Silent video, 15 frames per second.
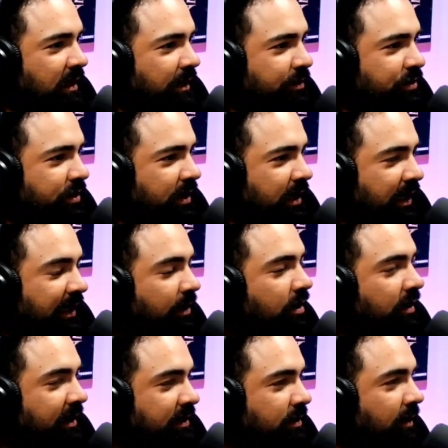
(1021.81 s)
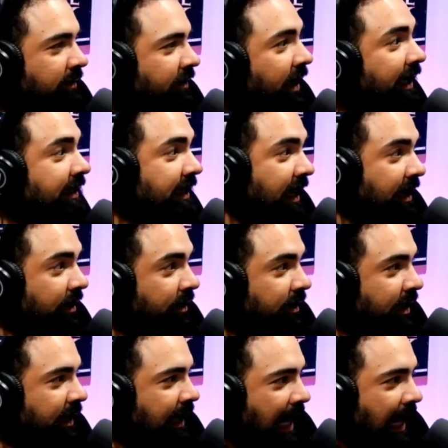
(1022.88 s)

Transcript: Kenosha. It's called Frank's Diner,